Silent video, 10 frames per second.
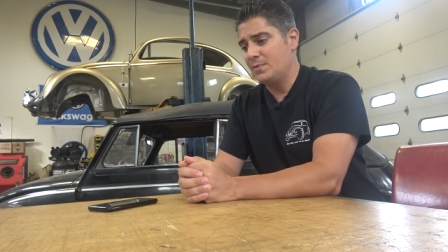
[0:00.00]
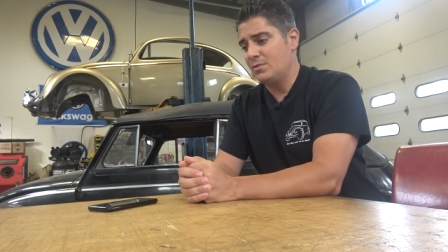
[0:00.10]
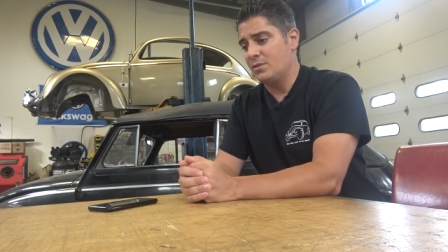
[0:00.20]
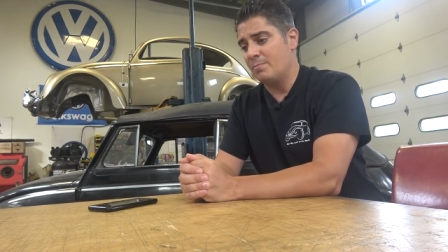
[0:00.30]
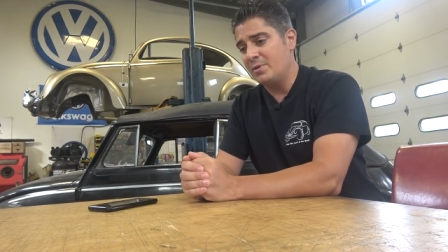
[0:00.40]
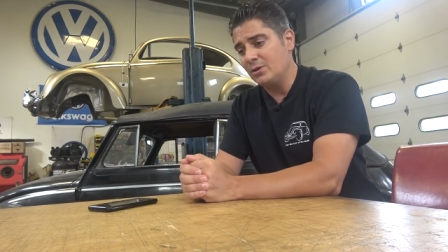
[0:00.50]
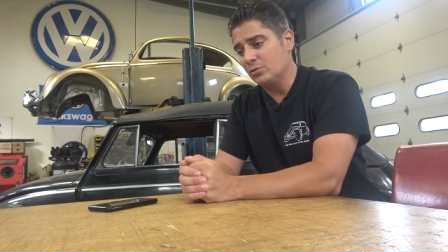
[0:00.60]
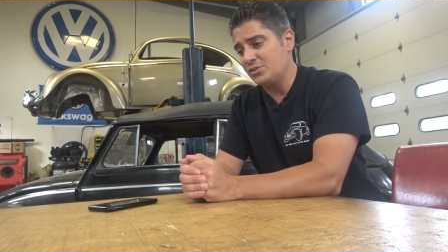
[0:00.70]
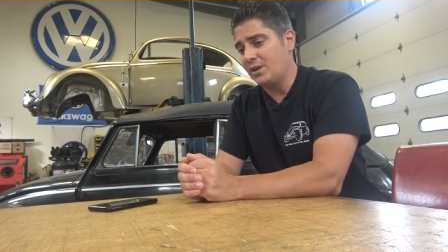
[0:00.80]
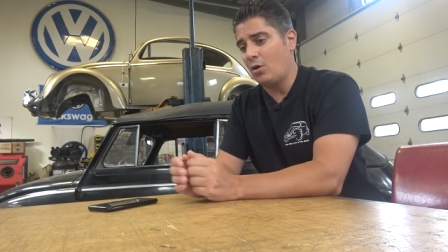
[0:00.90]
The
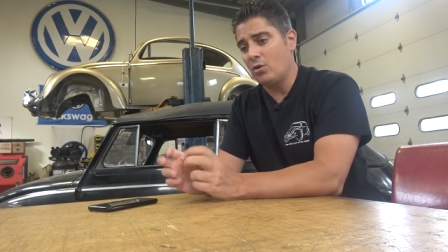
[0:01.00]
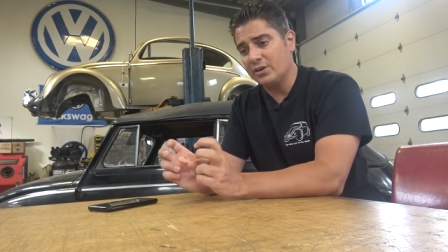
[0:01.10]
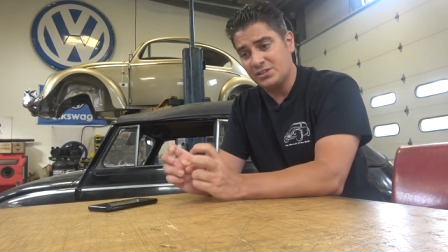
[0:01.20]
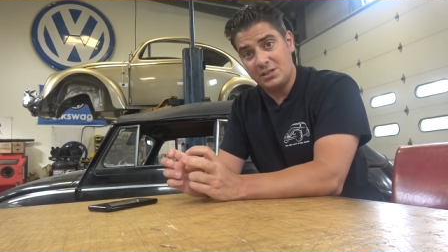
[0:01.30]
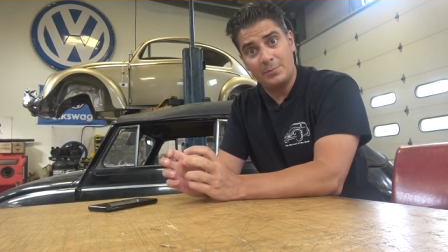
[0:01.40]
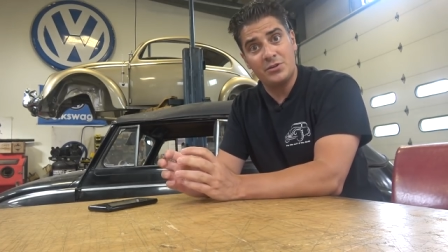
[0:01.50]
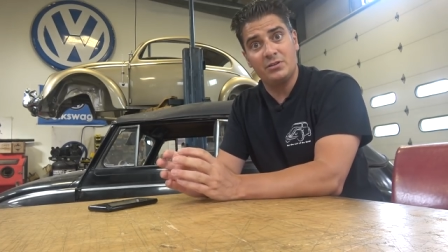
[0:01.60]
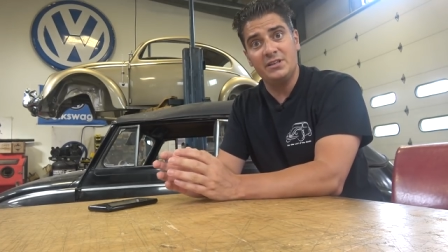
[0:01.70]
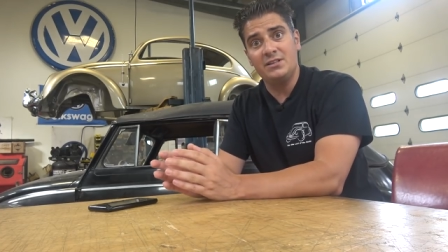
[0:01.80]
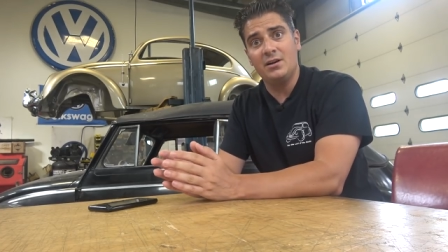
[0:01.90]
Beetles that are
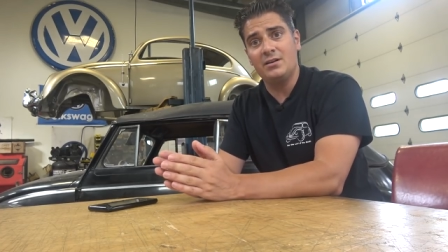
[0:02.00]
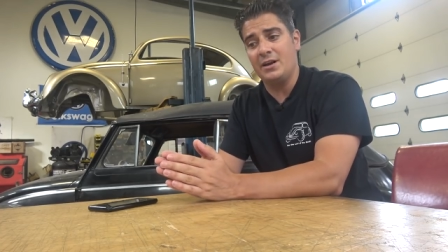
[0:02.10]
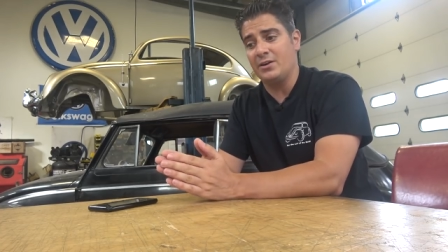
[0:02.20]
exceptionally done